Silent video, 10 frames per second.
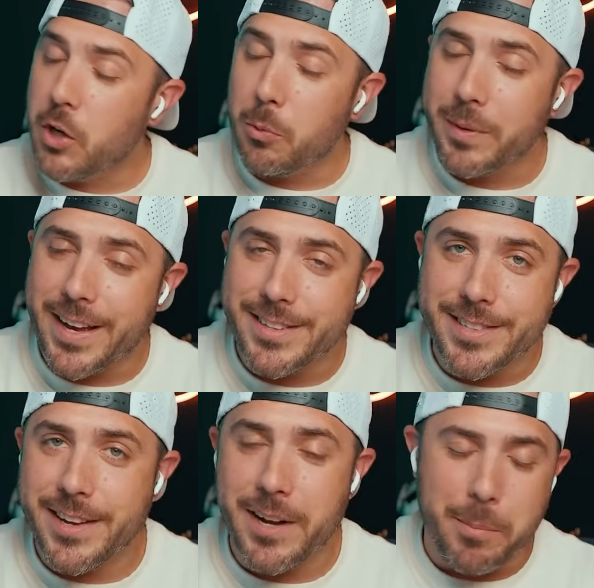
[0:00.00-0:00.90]
So with that
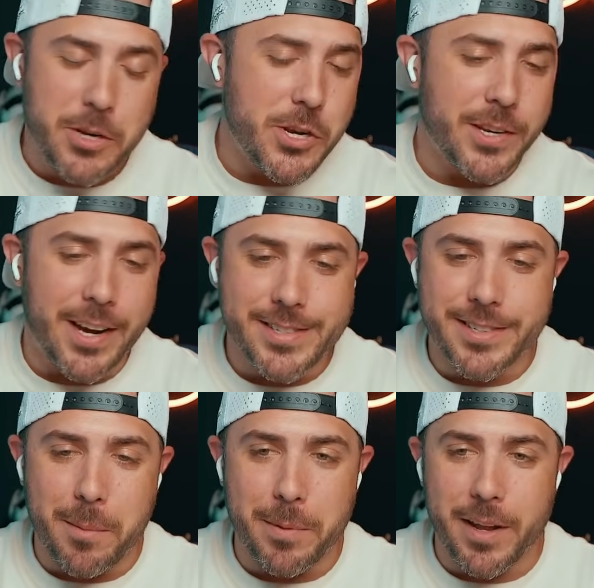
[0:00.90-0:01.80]
said, I appreciate you guys
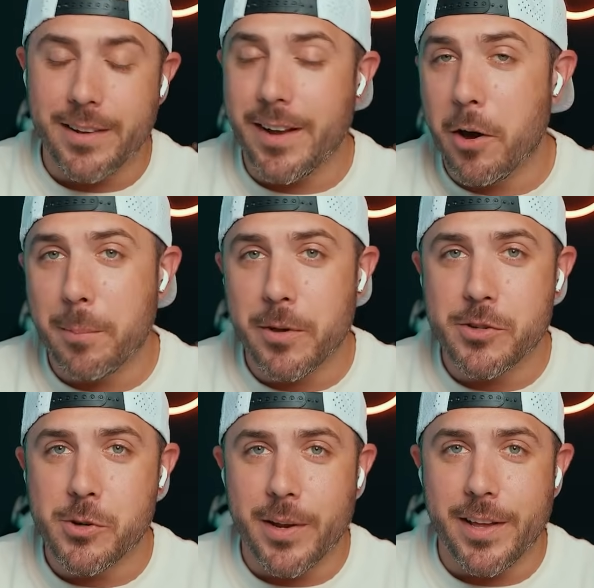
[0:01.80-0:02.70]
stopping in. I hope you
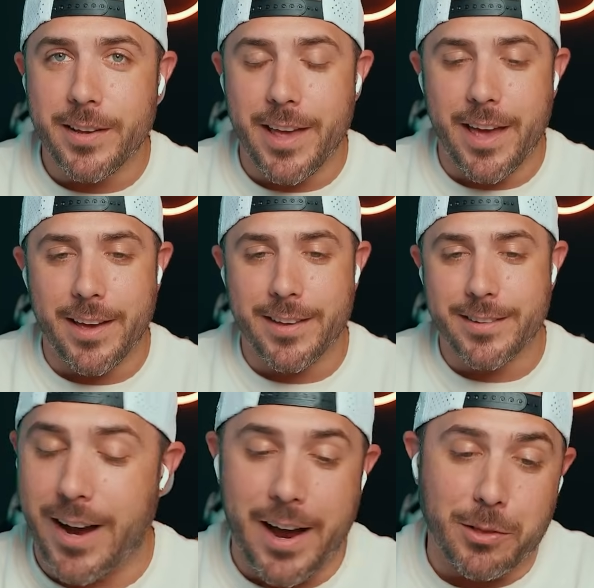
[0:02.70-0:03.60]
enjoyed it.
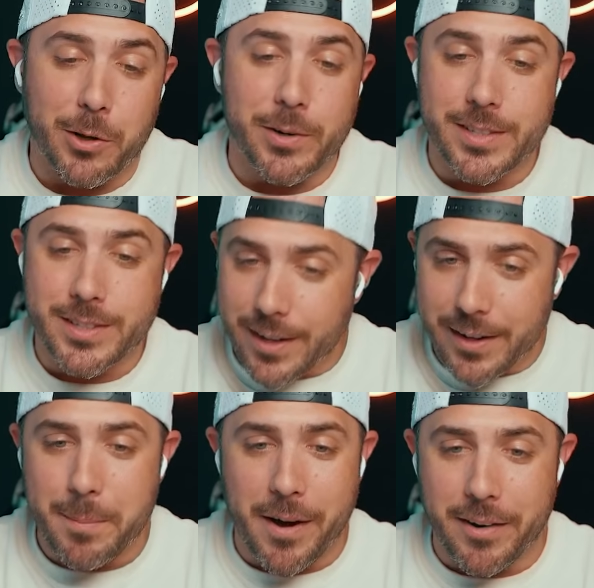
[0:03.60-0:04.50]
And I learned a
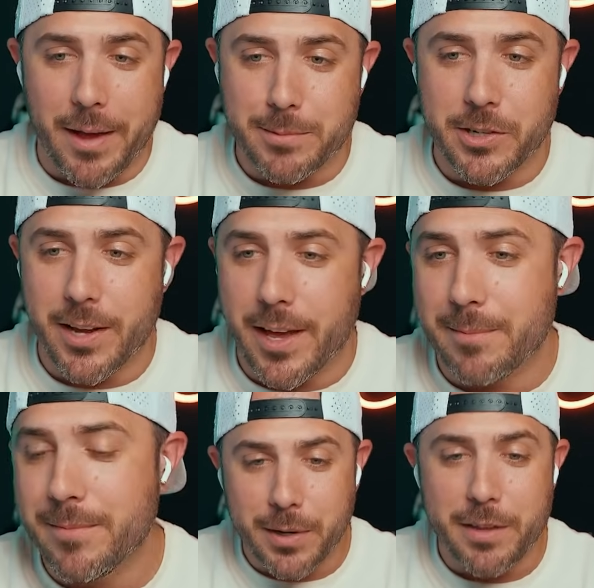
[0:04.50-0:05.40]
ton about
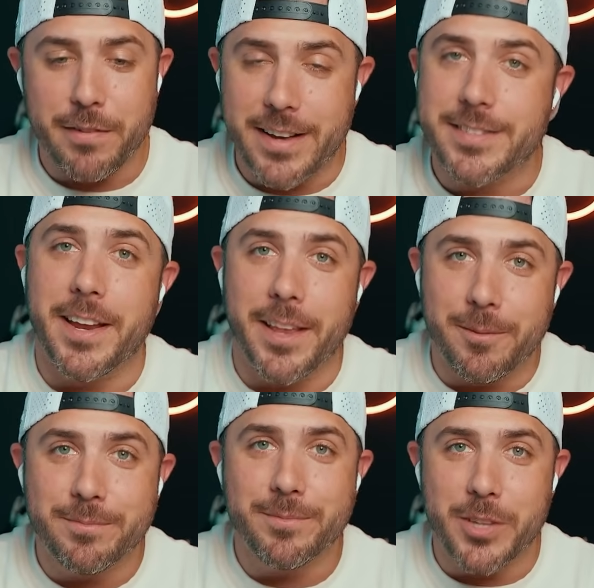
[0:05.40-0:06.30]
Amsterdam. Pretty fascinating.
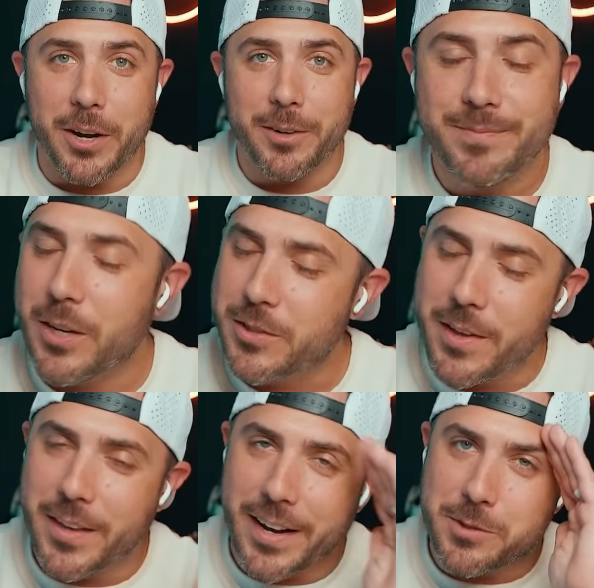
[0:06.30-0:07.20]
So I'll see
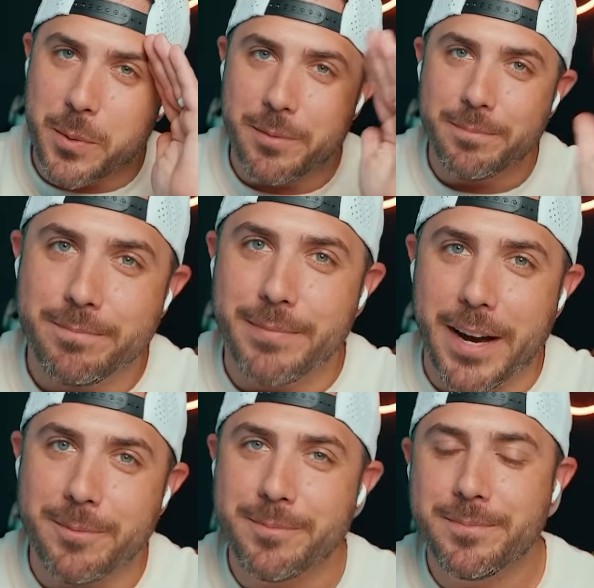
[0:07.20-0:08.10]
you in the next one. Bye.